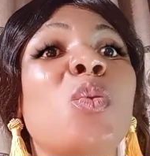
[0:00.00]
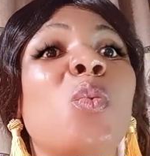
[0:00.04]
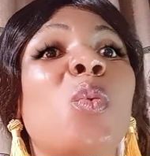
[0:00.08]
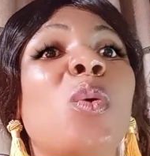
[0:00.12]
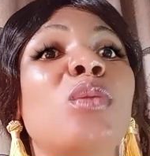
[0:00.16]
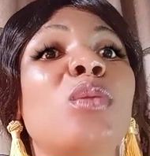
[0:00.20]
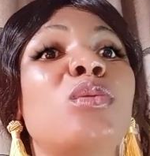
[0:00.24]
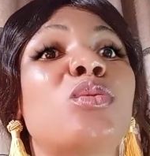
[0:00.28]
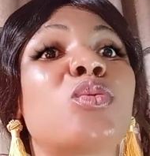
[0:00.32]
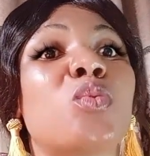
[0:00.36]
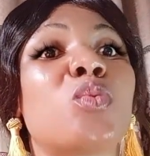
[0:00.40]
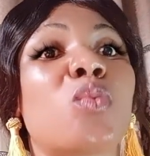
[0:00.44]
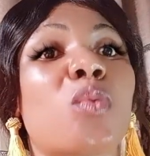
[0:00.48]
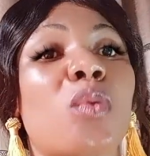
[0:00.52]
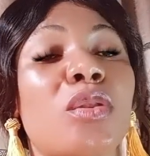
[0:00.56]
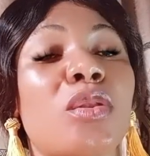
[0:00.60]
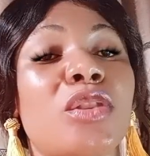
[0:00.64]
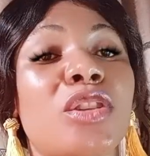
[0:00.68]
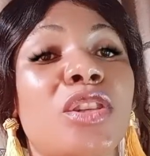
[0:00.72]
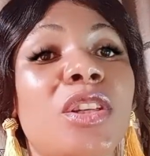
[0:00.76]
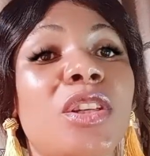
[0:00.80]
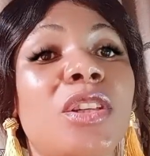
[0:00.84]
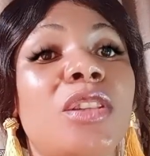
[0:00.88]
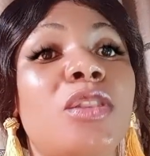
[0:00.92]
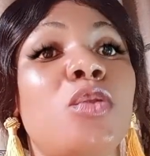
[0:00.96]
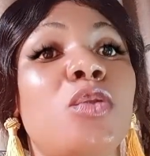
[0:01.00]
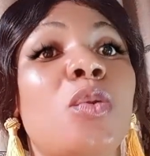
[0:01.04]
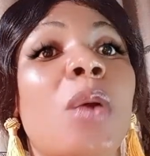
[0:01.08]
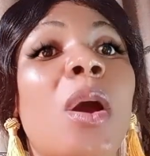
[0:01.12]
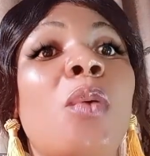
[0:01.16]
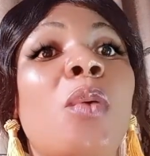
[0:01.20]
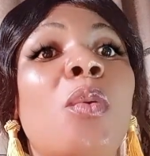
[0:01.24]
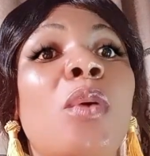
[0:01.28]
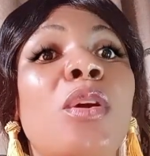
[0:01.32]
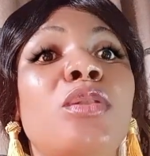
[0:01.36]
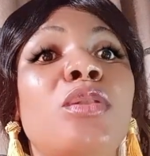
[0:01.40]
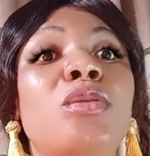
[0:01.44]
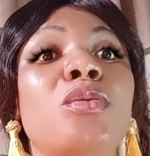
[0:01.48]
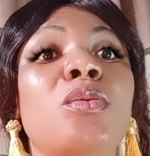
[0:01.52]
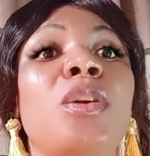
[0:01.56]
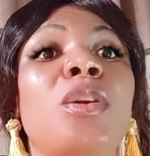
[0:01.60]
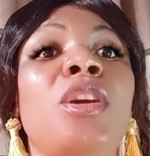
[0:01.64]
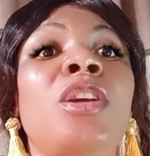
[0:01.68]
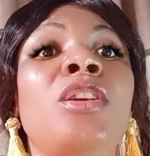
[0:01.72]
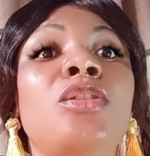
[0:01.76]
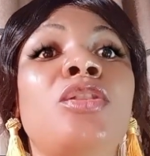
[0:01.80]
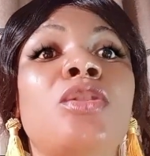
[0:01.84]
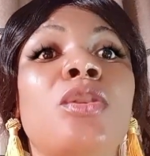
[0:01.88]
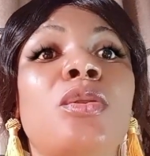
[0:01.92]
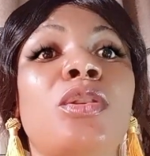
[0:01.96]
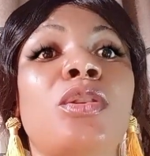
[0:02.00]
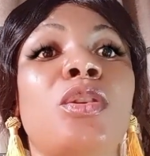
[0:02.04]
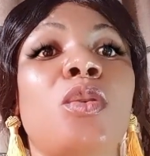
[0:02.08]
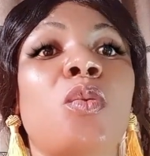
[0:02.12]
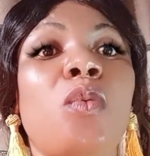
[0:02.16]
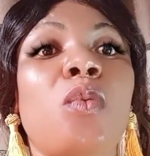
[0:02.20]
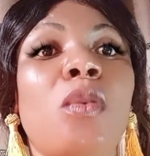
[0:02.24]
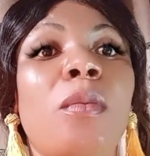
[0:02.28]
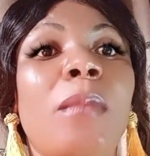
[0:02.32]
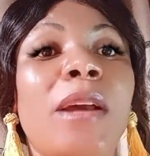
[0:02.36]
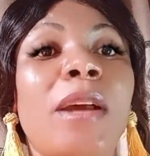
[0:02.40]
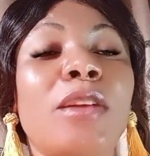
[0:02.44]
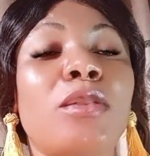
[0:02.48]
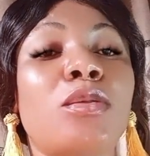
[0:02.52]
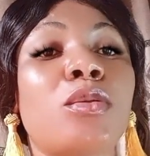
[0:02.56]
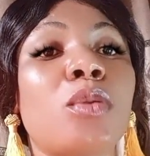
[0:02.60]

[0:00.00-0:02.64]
want to rush it, you are going to enjoy the woman.